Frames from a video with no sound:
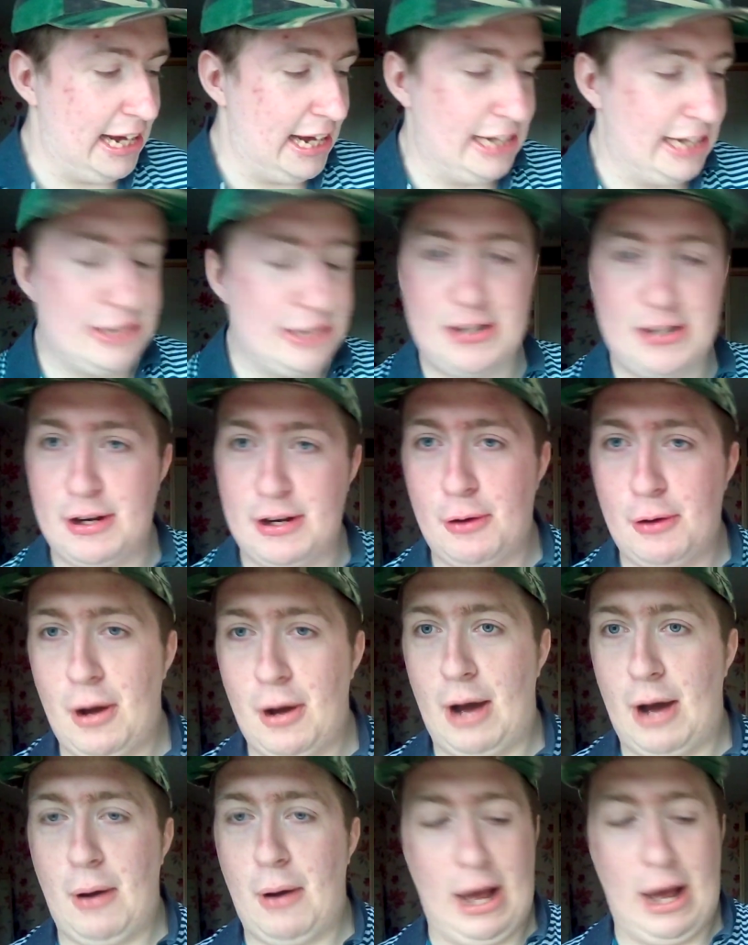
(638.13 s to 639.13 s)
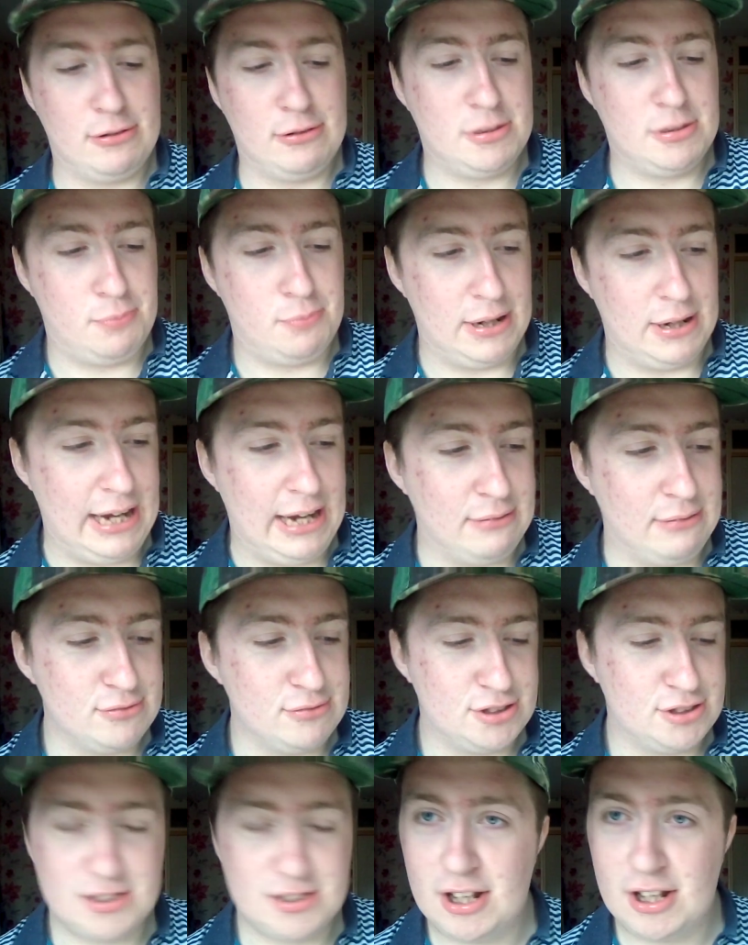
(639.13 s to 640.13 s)
and you don't know how to
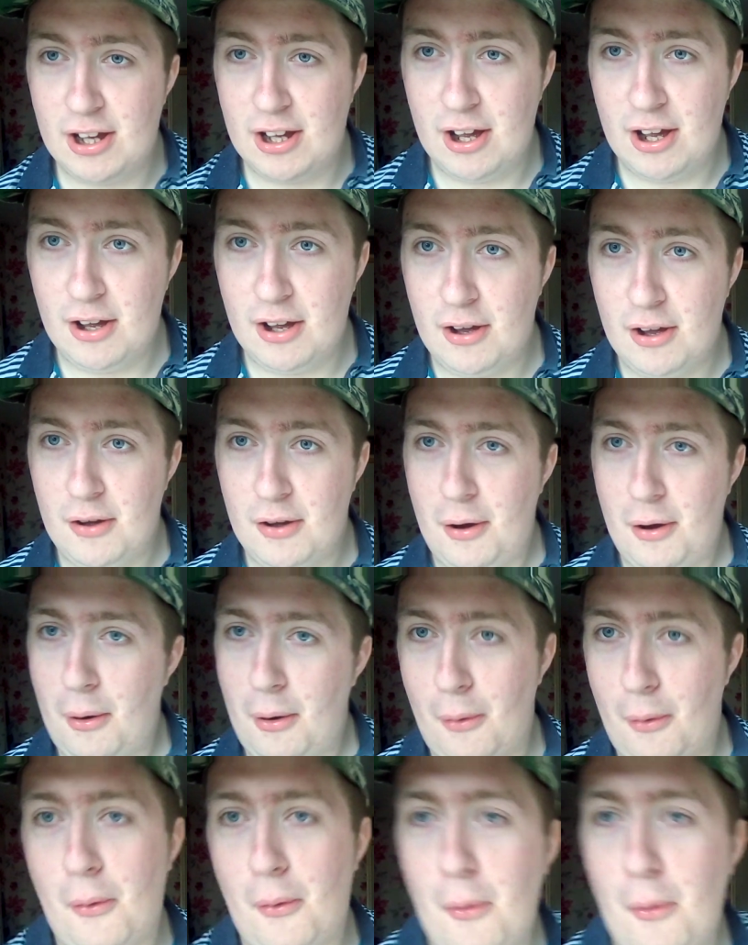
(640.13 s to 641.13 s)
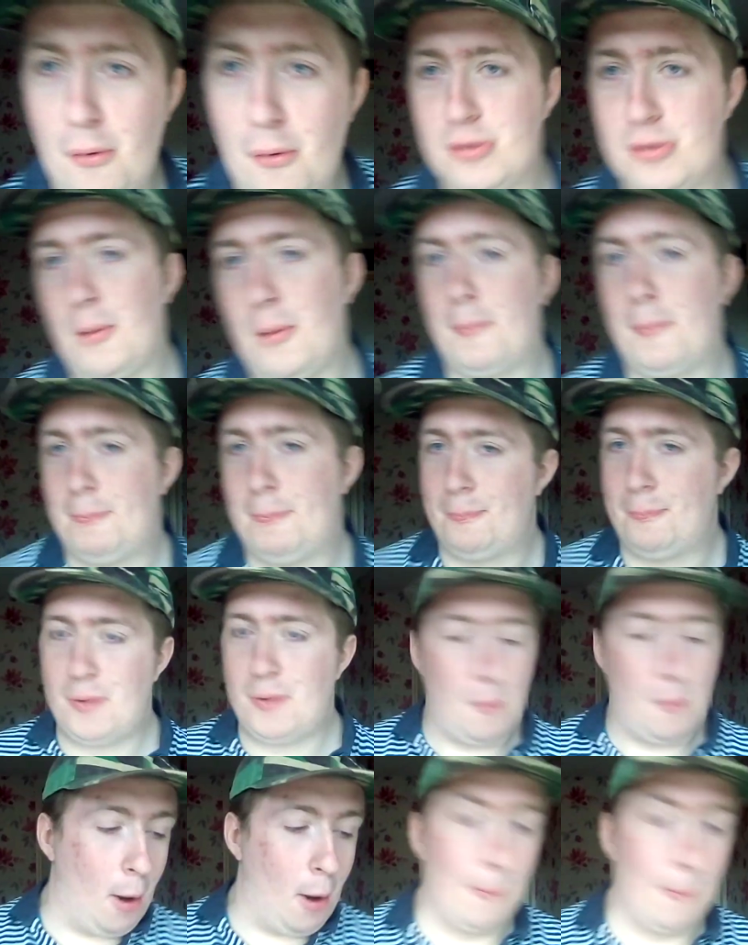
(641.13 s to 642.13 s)
pronounce the
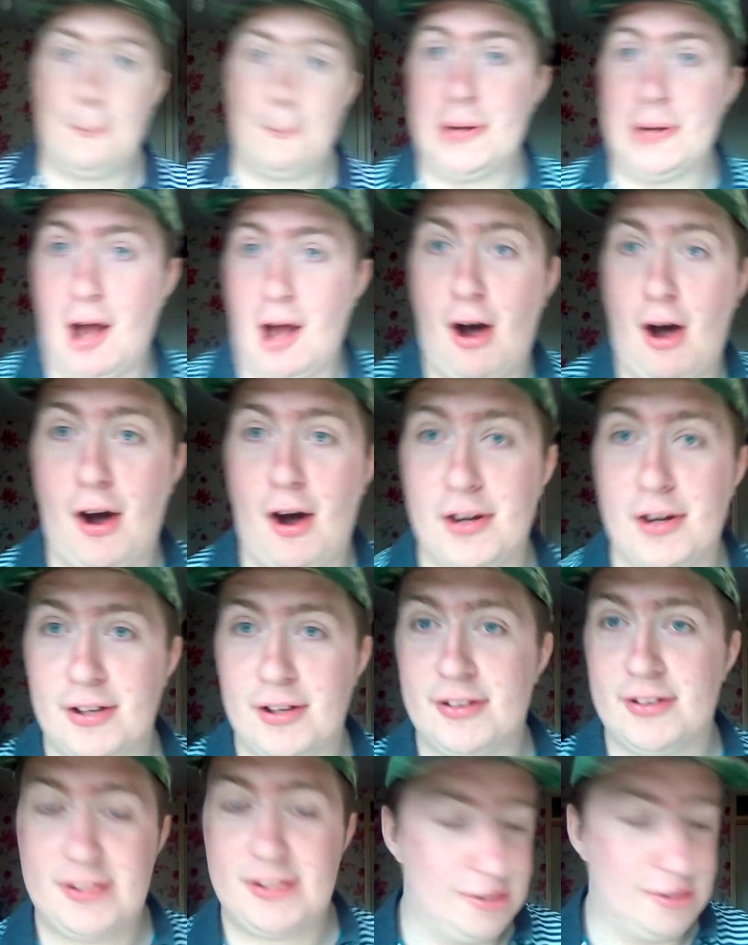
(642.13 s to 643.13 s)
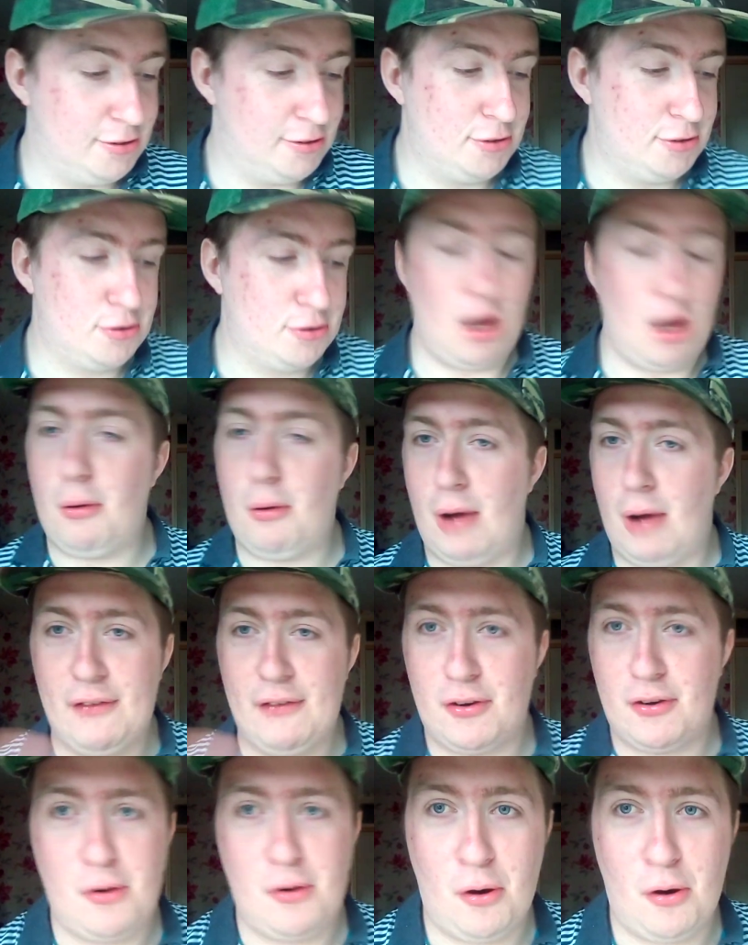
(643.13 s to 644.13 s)
word bananas, don't ever
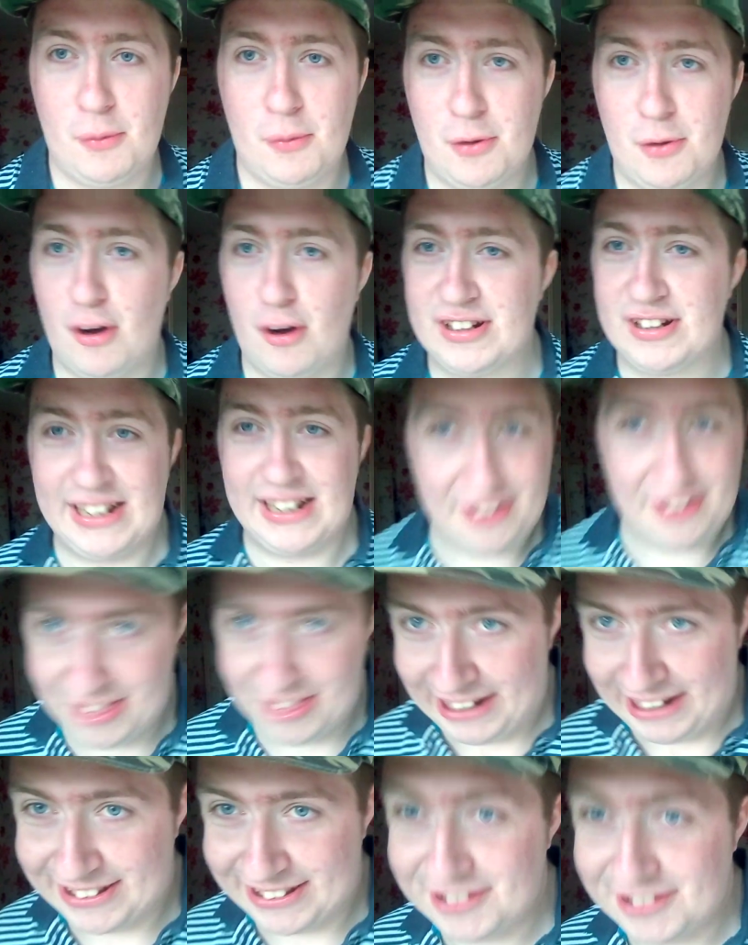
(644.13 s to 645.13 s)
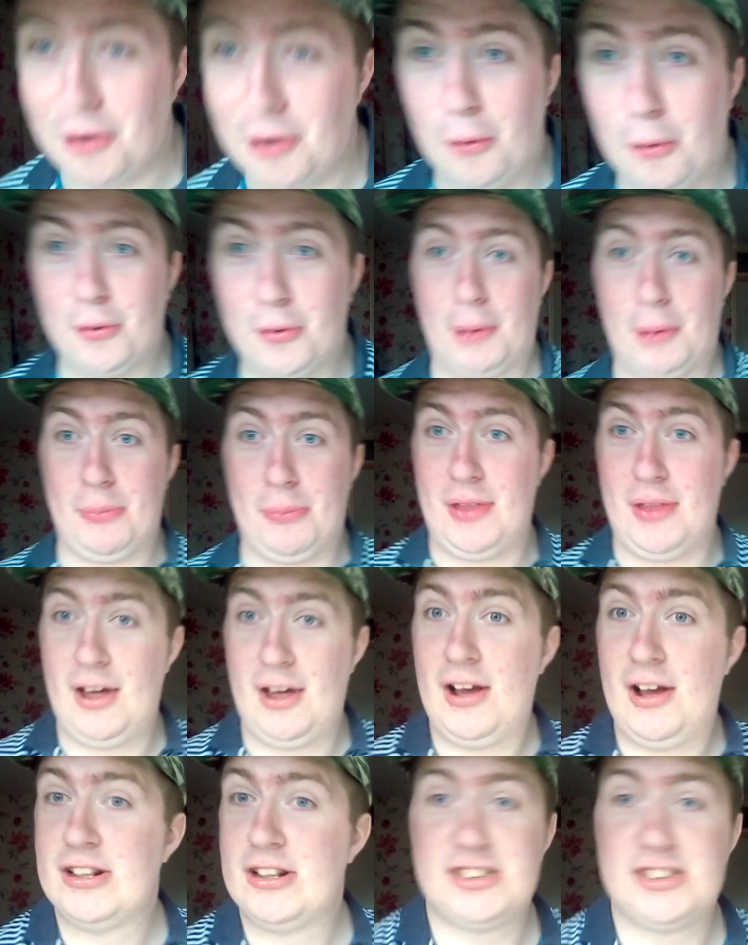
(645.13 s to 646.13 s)
call them long yellow things. Call them,
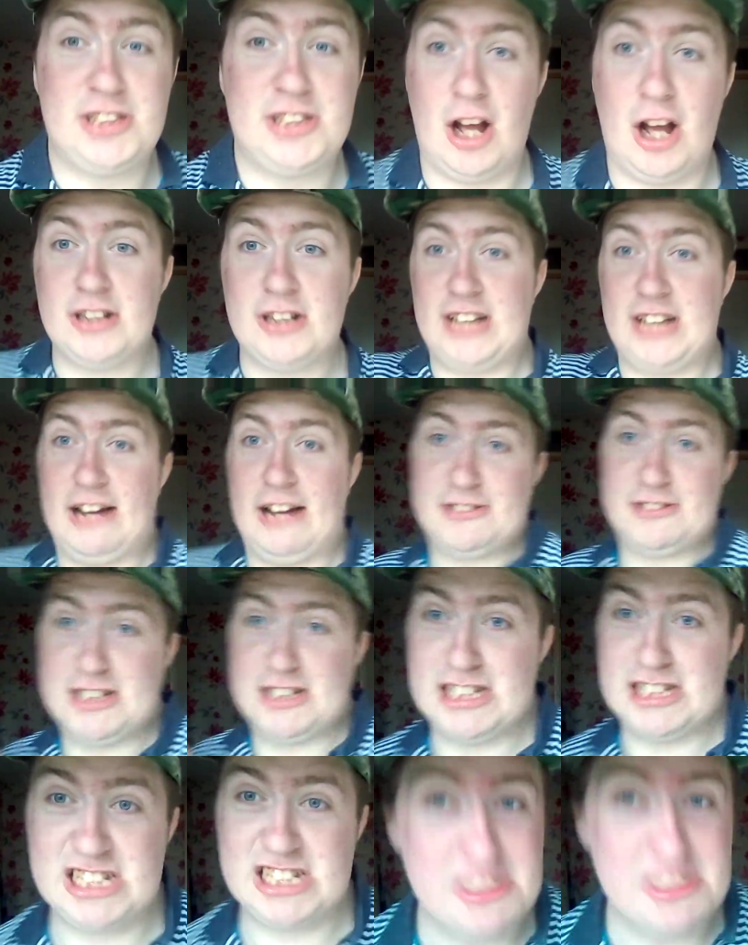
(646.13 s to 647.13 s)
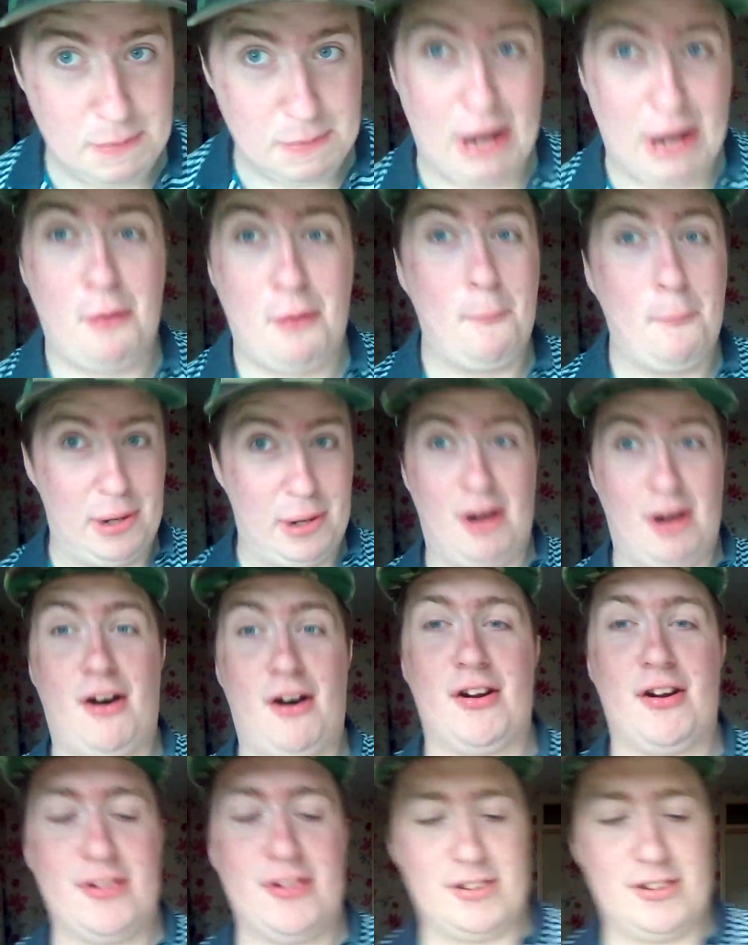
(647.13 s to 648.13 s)
search how to spell
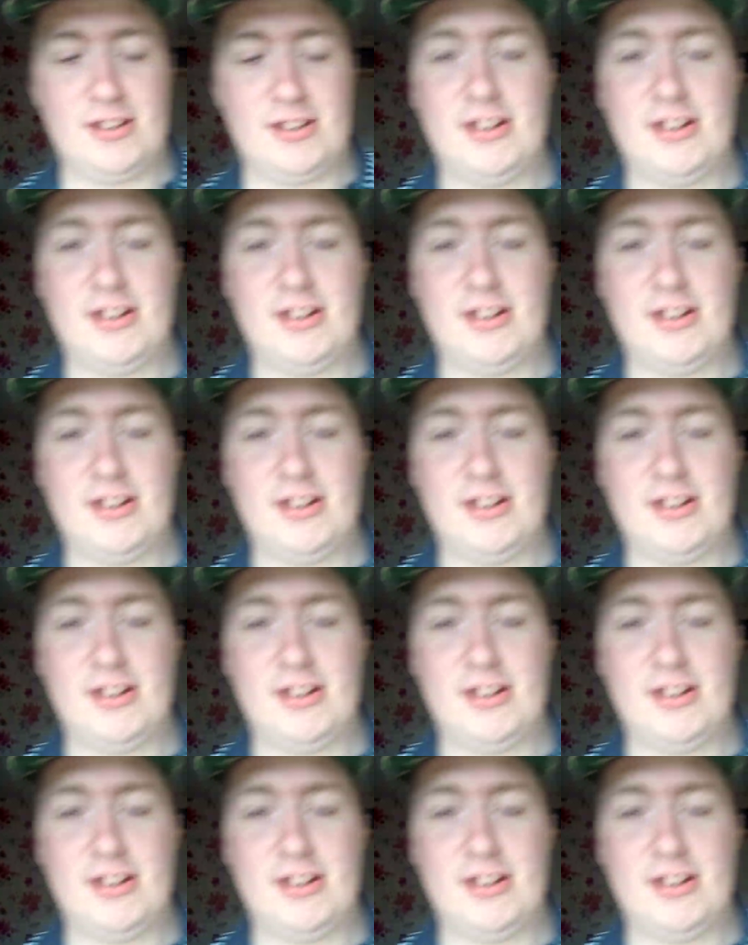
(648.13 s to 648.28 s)
bananas.